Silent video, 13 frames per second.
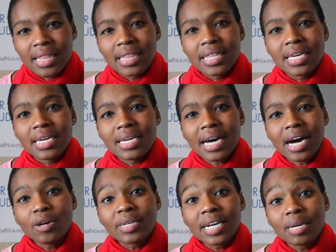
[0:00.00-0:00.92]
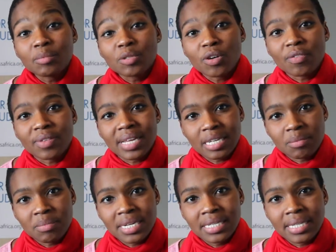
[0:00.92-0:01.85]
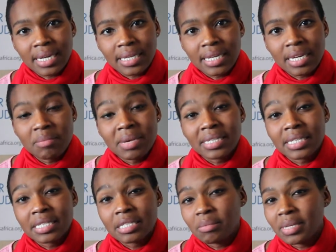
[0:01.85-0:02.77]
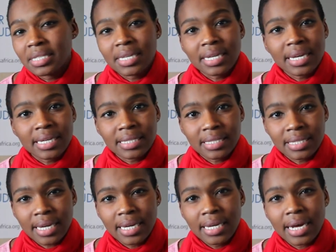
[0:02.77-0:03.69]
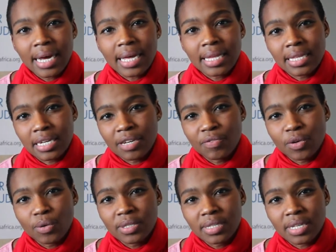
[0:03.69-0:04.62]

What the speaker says: The outcomes of that meeting, the emergency meeting yesterday, are threefold.